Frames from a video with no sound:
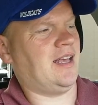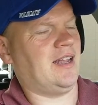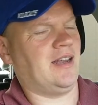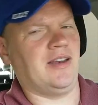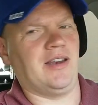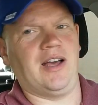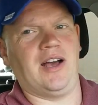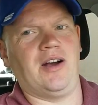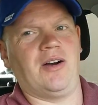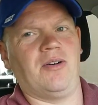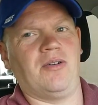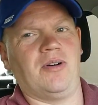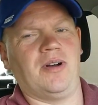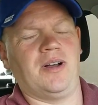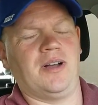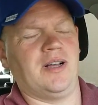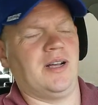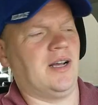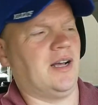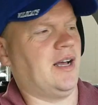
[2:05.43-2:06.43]
No.
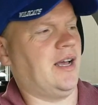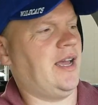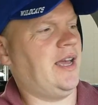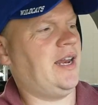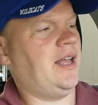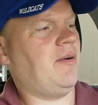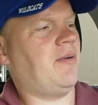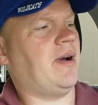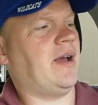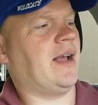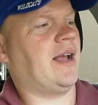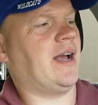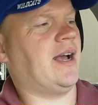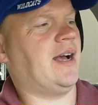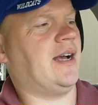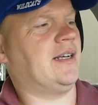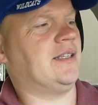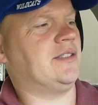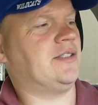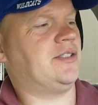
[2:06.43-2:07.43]
Anyway,
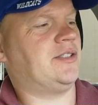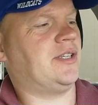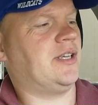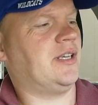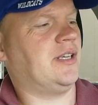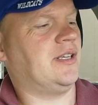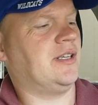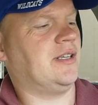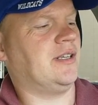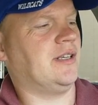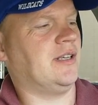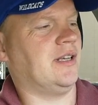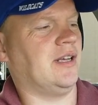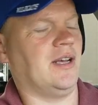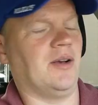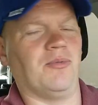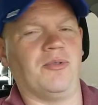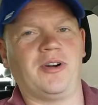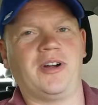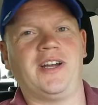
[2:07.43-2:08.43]
guys,
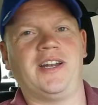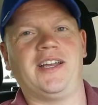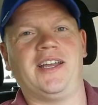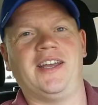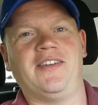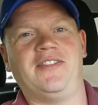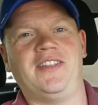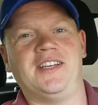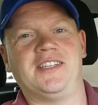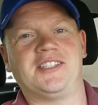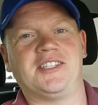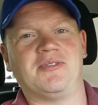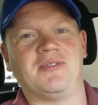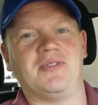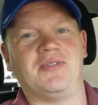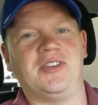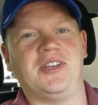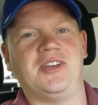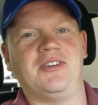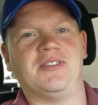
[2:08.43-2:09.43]
we're going to give this a
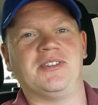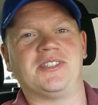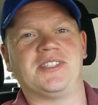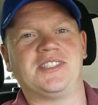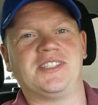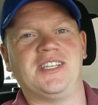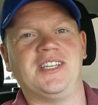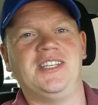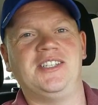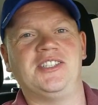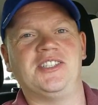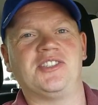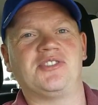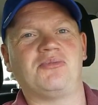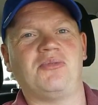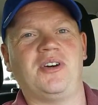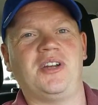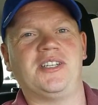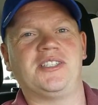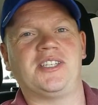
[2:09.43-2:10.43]
review and see
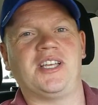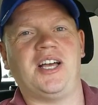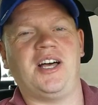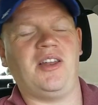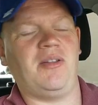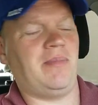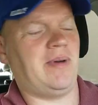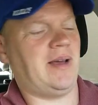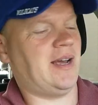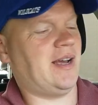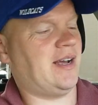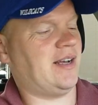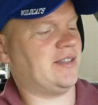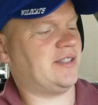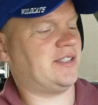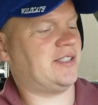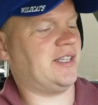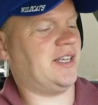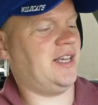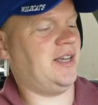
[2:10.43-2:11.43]
just what it's all about.
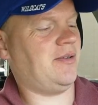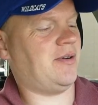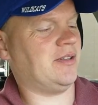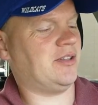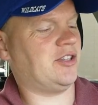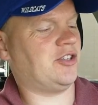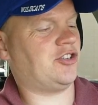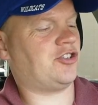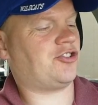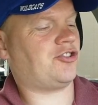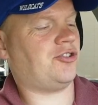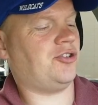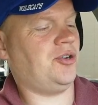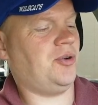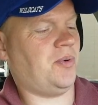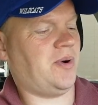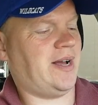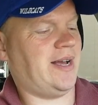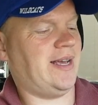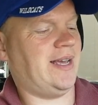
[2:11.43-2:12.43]
See what the
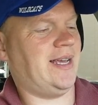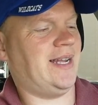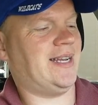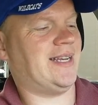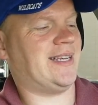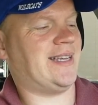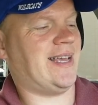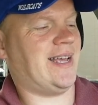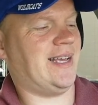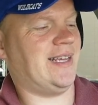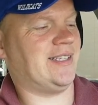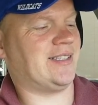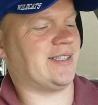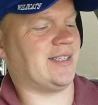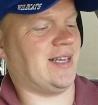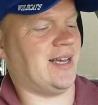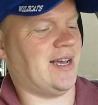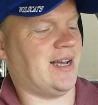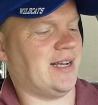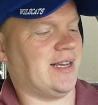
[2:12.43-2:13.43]
Tru-Ade tastes
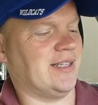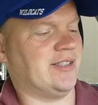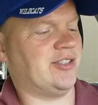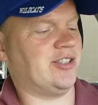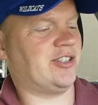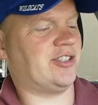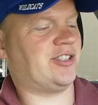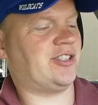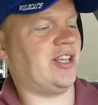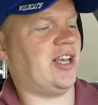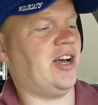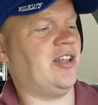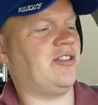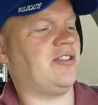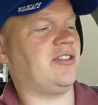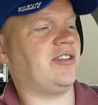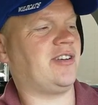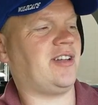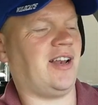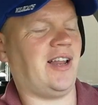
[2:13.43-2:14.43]
like. It's a
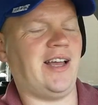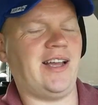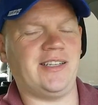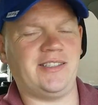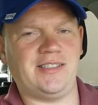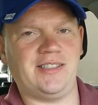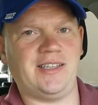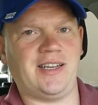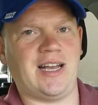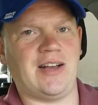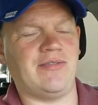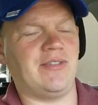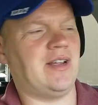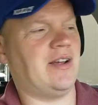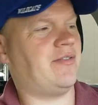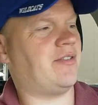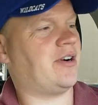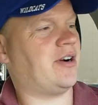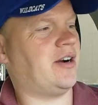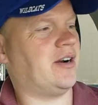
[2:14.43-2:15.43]
Southern classic I've
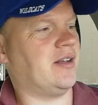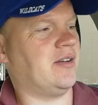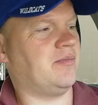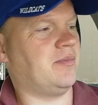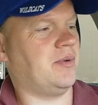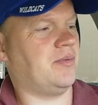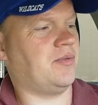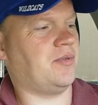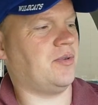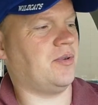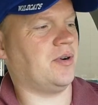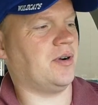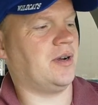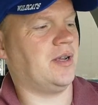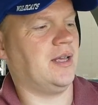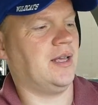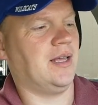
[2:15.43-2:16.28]
never heard of before.